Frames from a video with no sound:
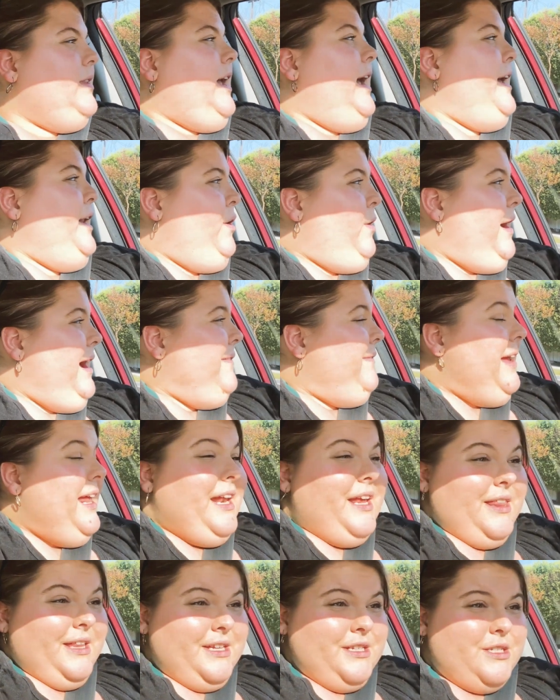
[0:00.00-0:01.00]
I don't have
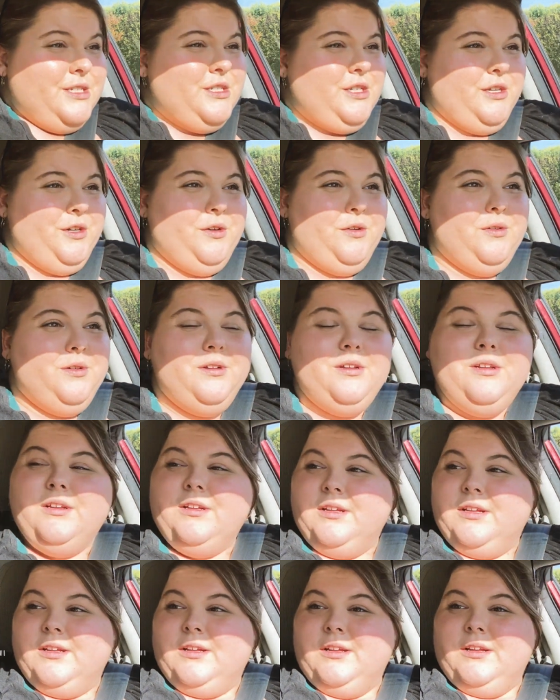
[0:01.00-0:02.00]
anything to do.
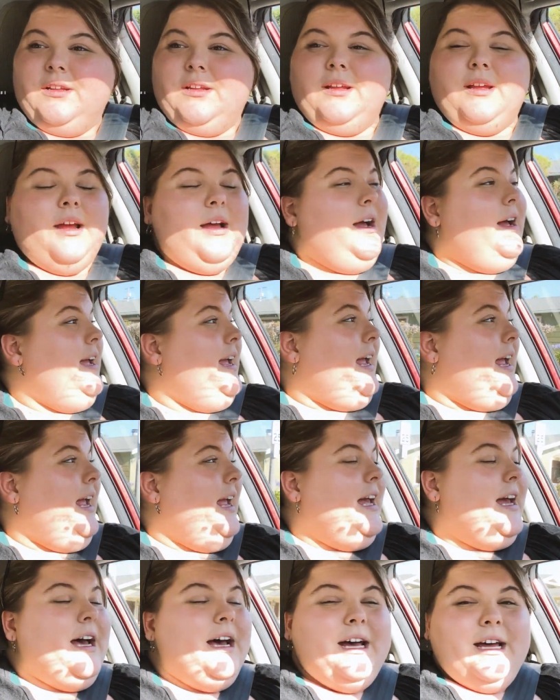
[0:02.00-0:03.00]

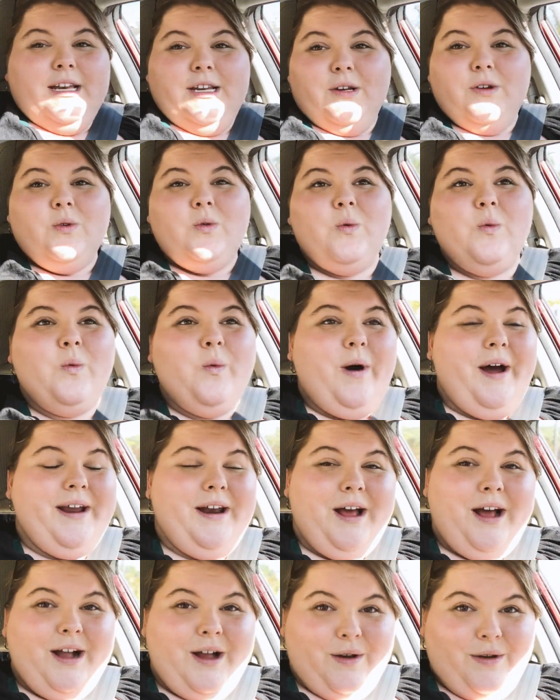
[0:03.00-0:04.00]
And why
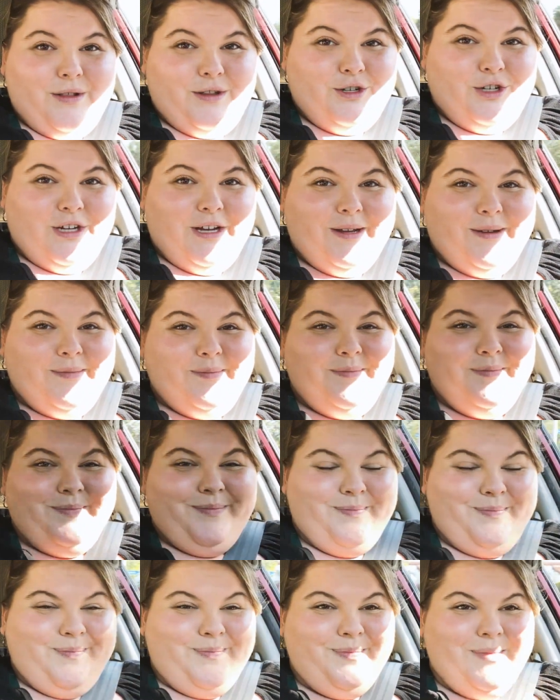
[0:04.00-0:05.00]
not go to the gym
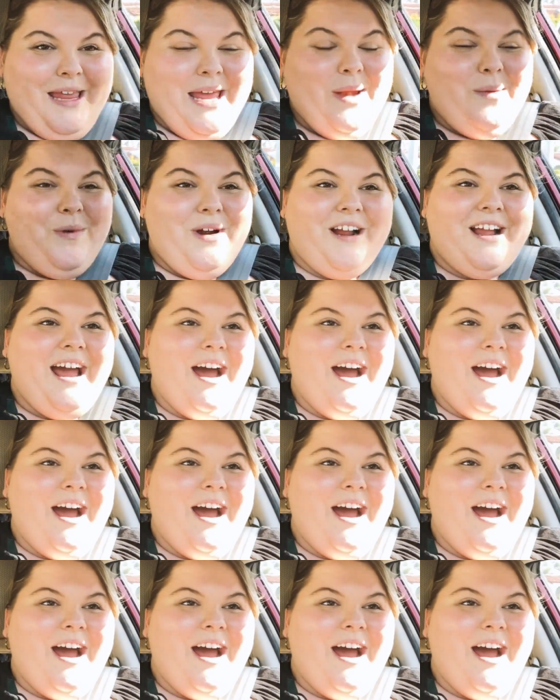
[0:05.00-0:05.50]
and work